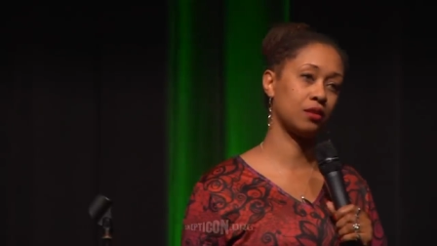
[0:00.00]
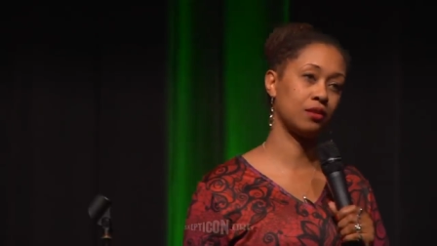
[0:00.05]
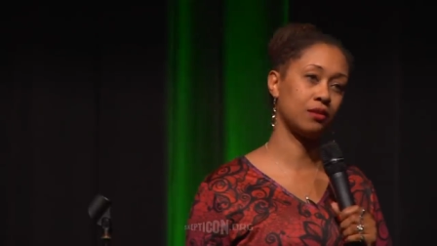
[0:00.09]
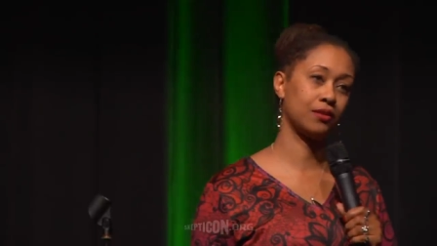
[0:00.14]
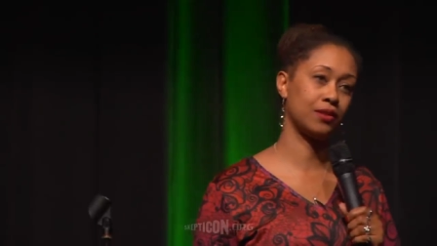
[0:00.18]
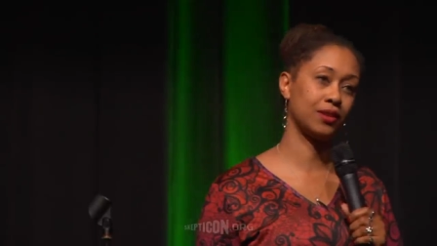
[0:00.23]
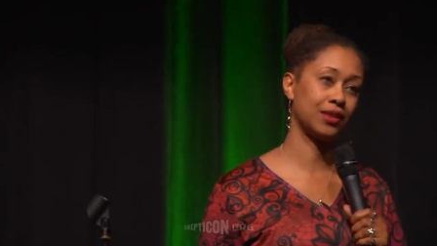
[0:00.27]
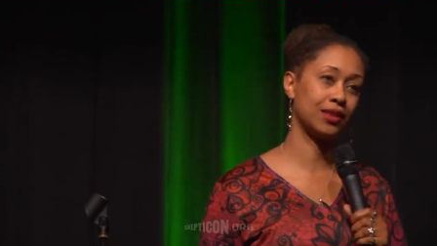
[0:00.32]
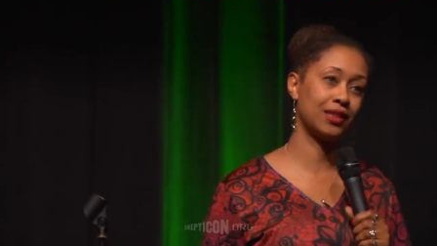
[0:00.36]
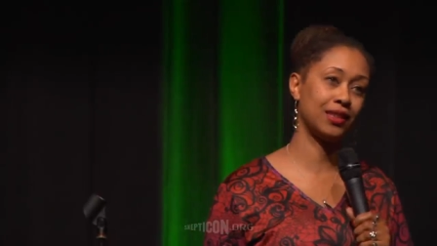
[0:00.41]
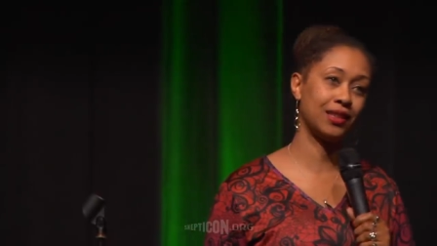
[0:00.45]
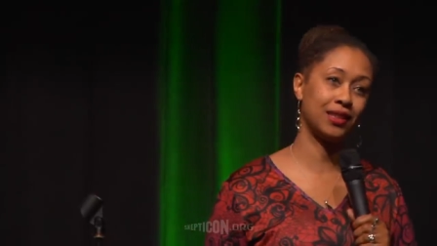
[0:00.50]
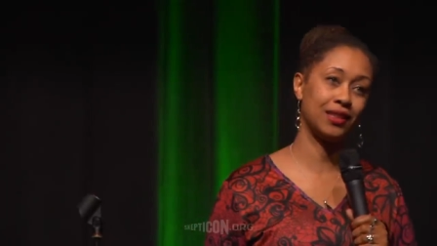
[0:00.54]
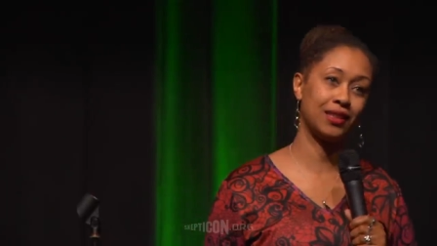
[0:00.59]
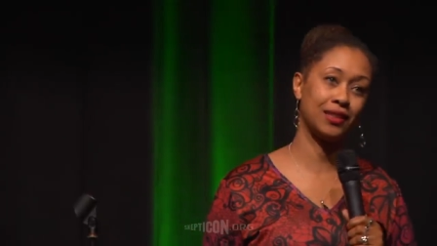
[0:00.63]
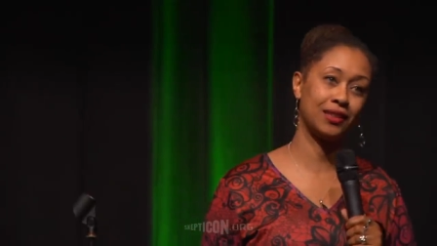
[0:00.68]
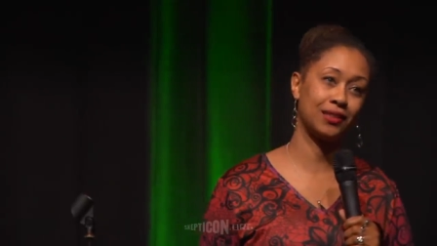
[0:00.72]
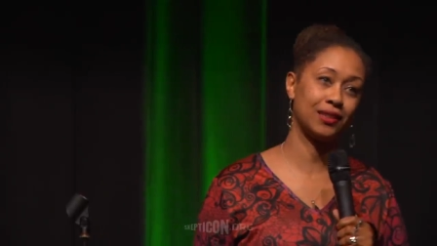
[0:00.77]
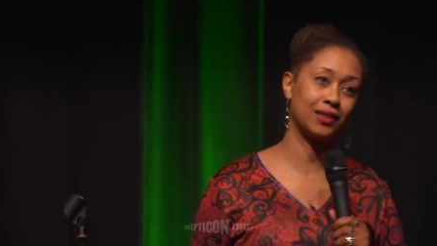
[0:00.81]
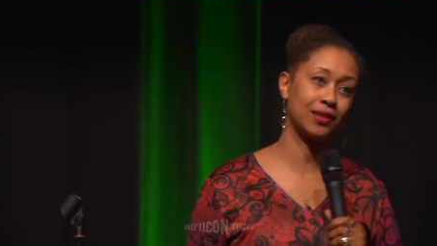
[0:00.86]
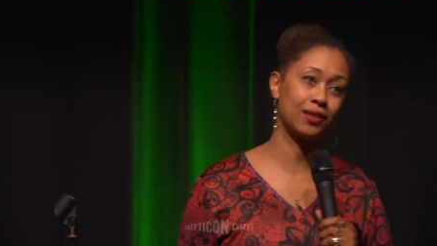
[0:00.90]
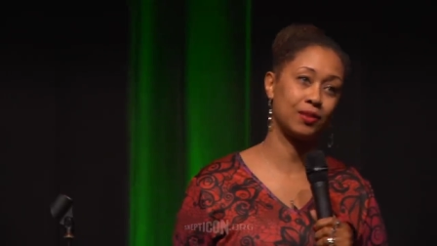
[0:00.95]

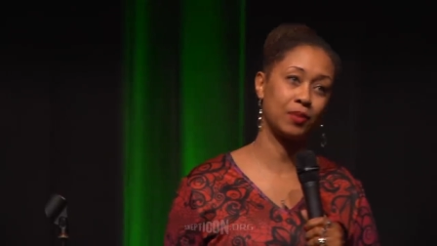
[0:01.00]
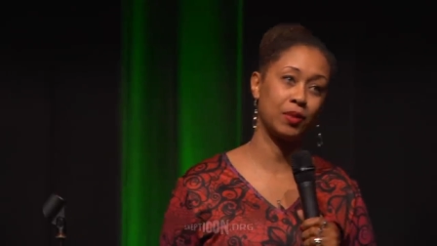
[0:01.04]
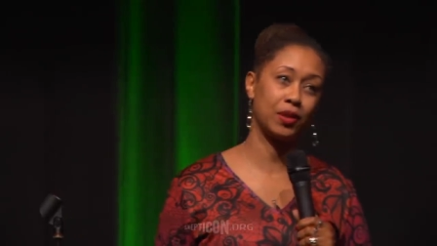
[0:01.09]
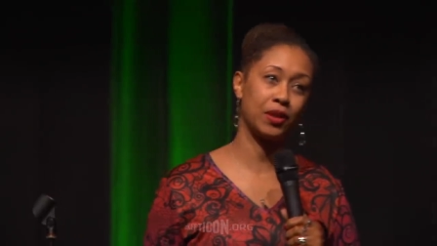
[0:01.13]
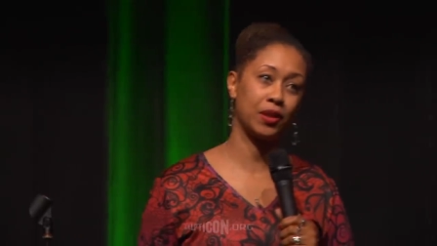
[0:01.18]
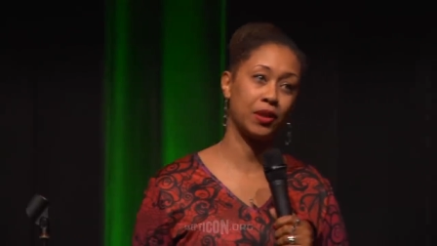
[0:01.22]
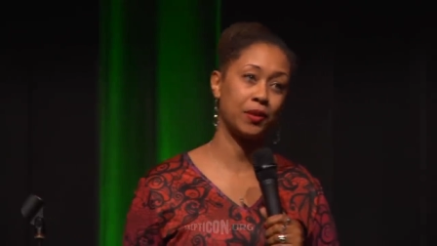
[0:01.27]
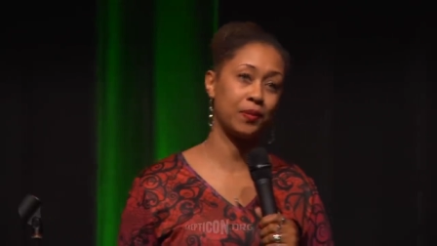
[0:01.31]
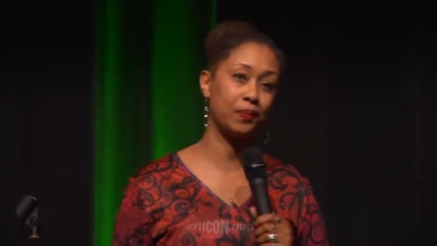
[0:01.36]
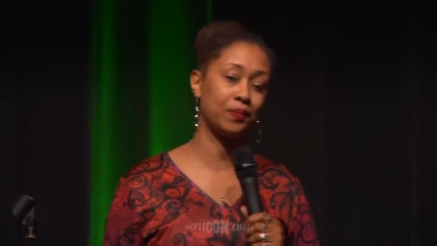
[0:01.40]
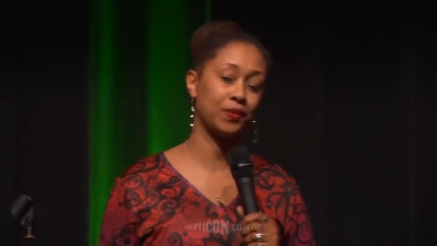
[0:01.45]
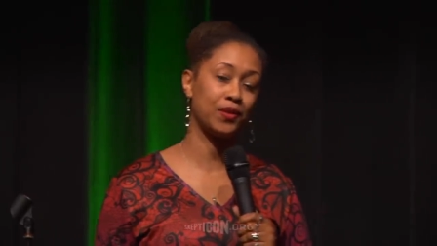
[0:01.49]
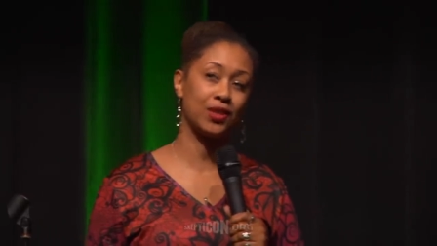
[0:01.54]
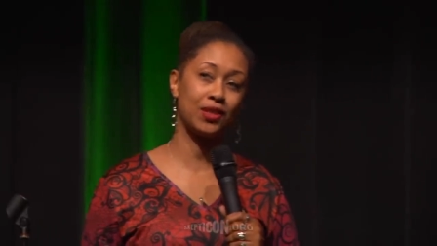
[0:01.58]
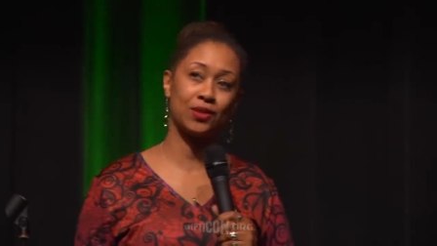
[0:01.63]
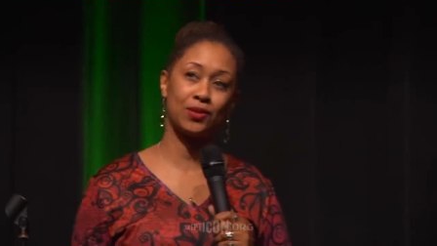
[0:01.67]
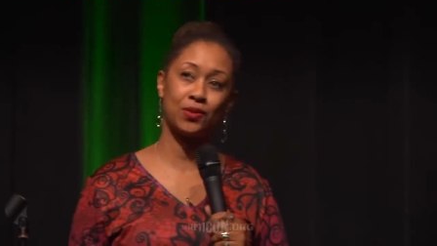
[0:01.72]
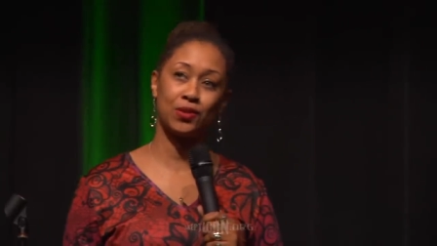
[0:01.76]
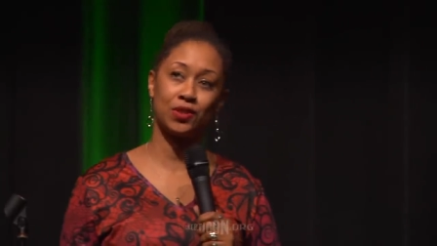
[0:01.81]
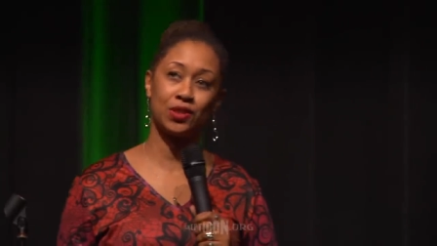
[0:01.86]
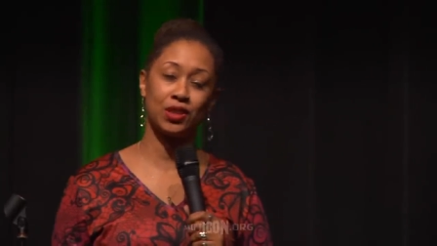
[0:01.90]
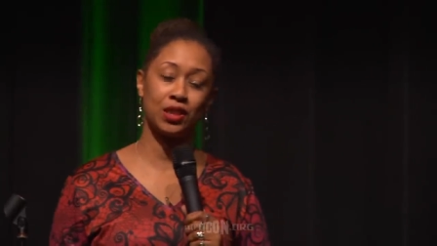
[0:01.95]
ridiculous, man.
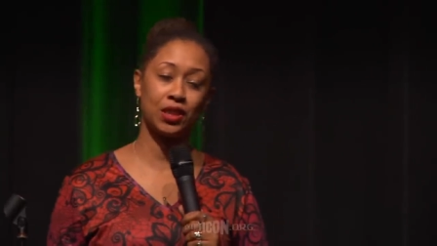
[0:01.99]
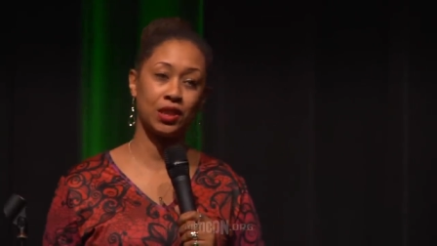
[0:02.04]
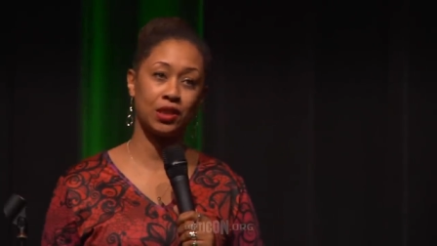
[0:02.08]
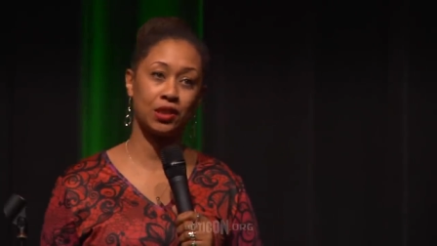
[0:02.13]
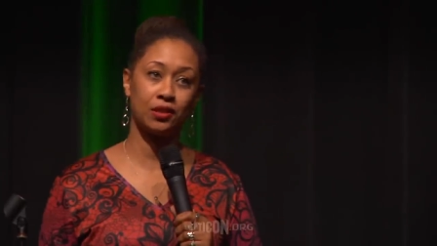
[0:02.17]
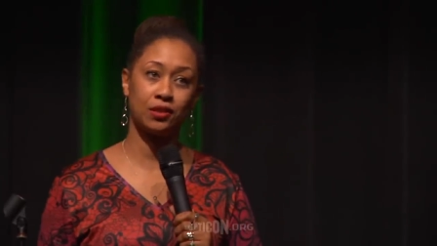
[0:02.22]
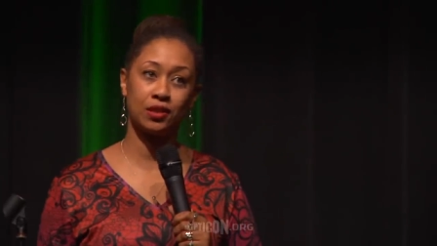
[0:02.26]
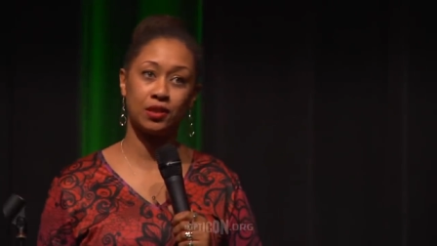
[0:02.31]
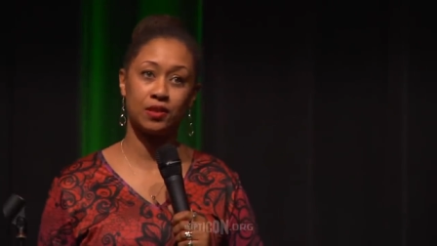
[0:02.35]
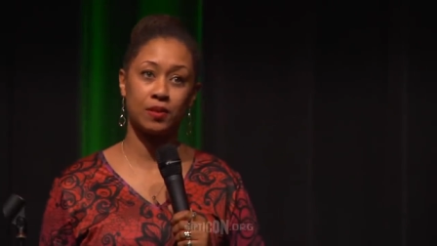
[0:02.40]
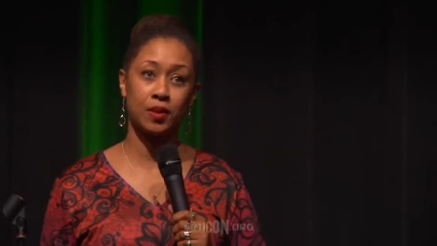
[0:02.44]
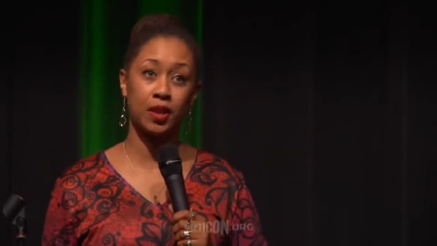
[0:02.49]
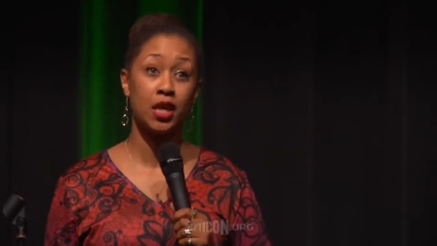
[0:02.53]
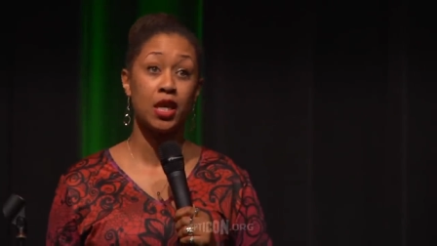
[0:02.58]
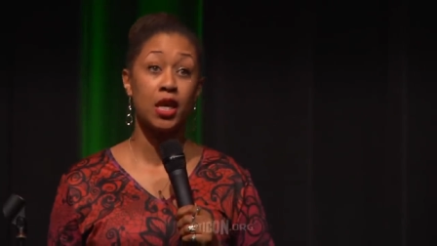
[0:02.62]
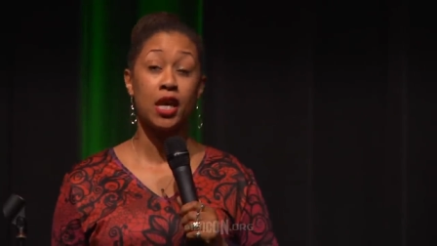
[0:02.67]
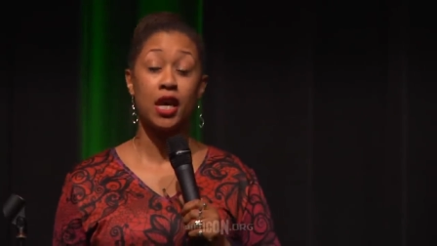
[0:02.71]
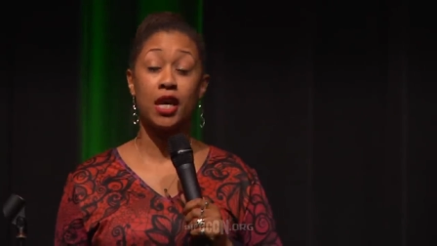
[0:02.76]
This ridiculous, man.